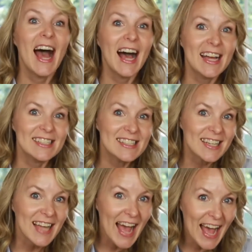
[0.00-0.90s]

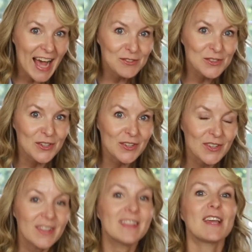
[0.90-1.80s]
until after
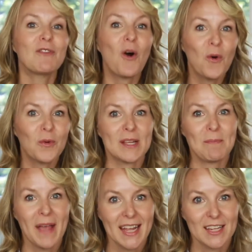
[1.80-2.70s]
they've already
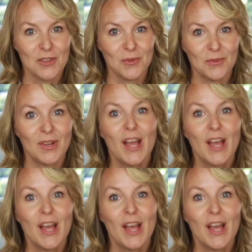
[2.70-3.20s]
paid you.